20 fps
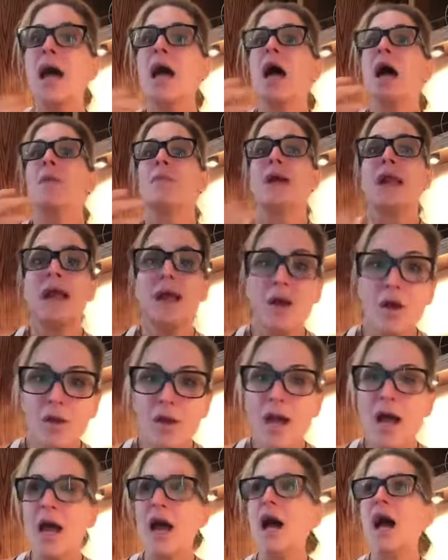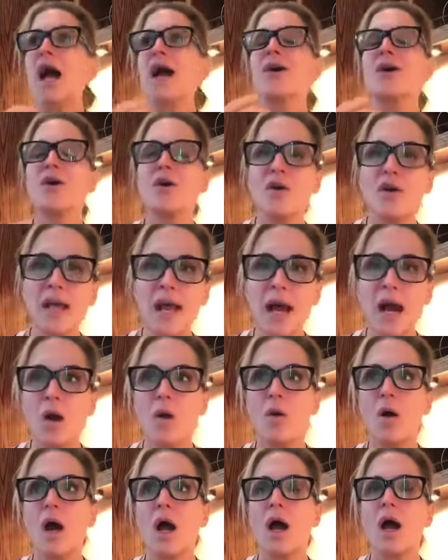But I heard
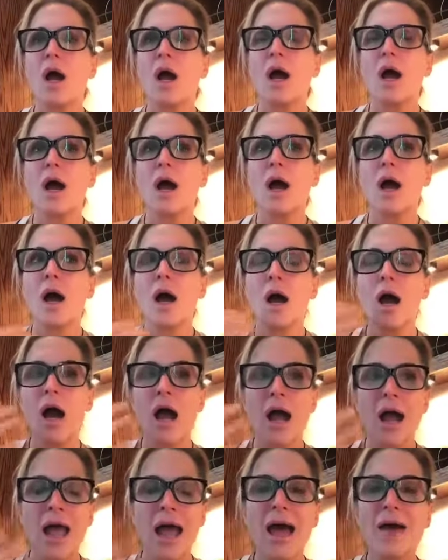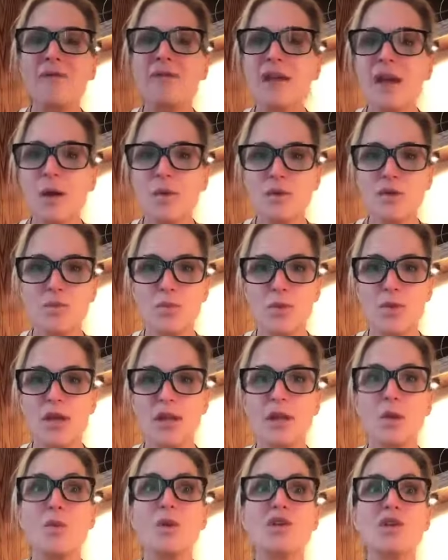how heavy I was
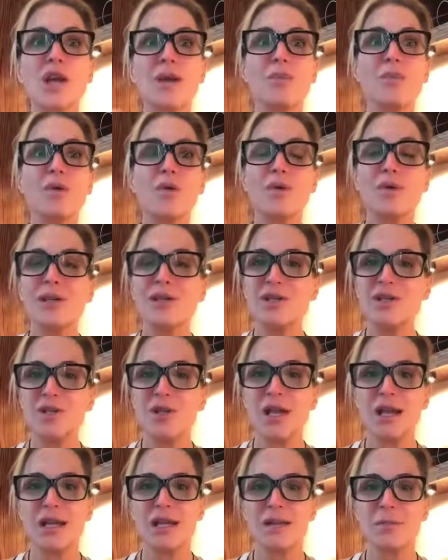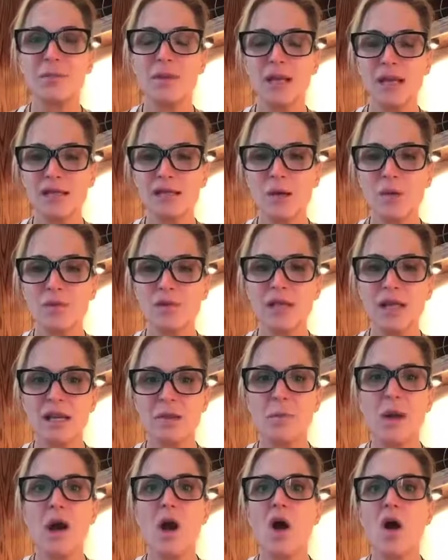breathing, which I appreciated because I was
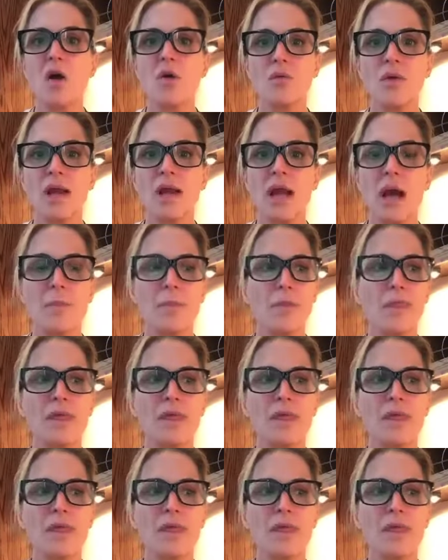getting my heart rate up.